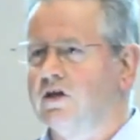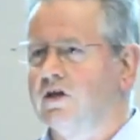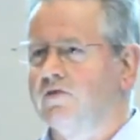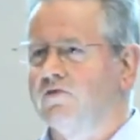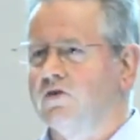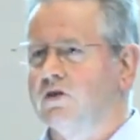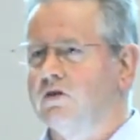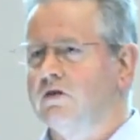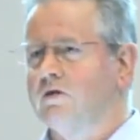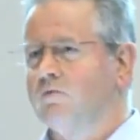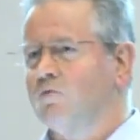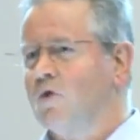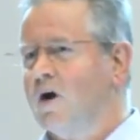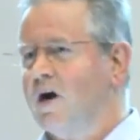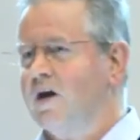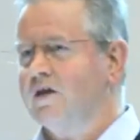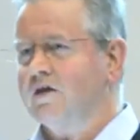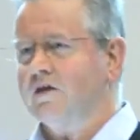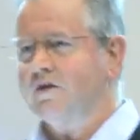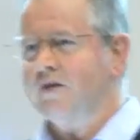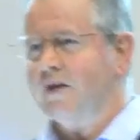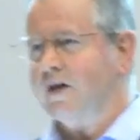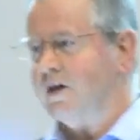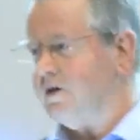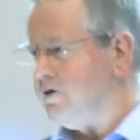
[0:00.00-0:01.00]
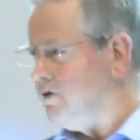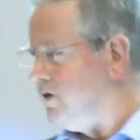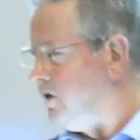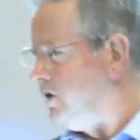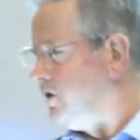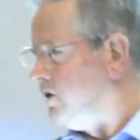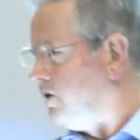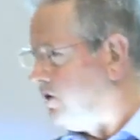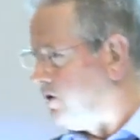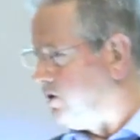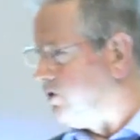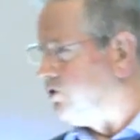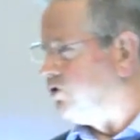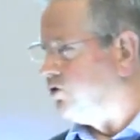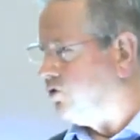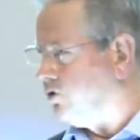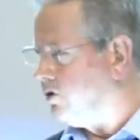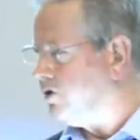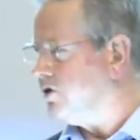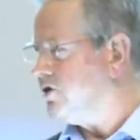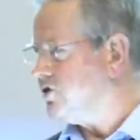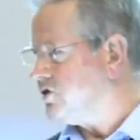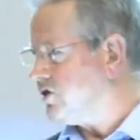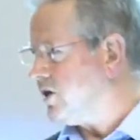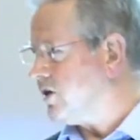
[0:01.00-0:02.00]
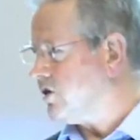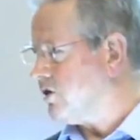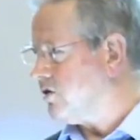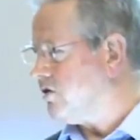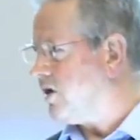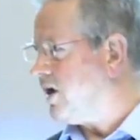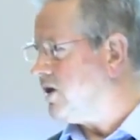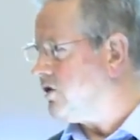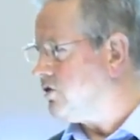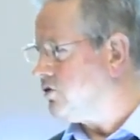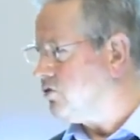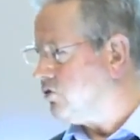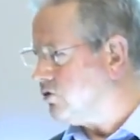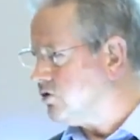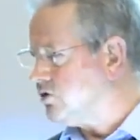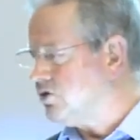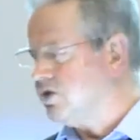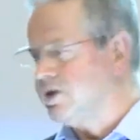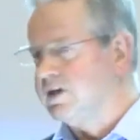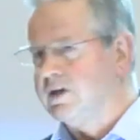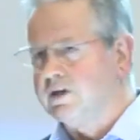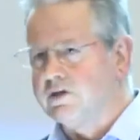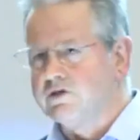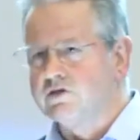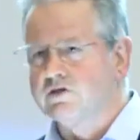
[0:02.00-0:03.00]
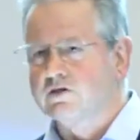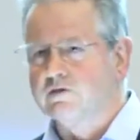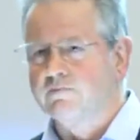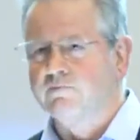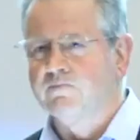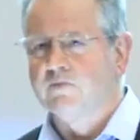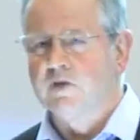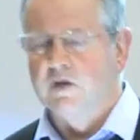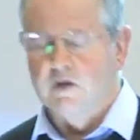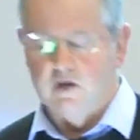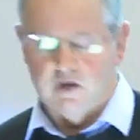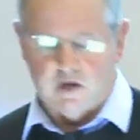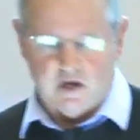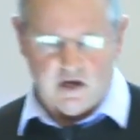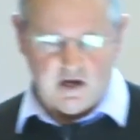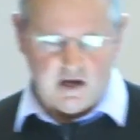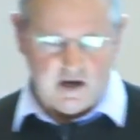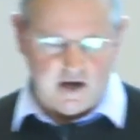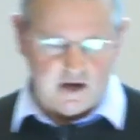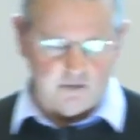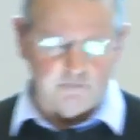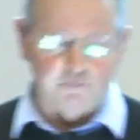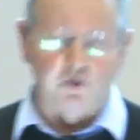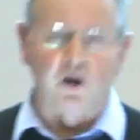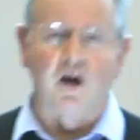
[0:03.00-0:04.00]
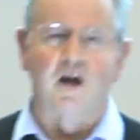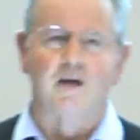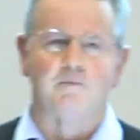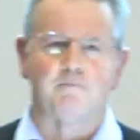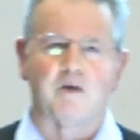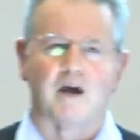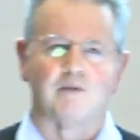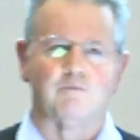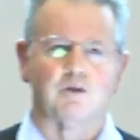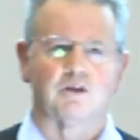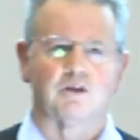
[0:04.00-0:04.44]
they give and the way that they do all these other great good deeds and pray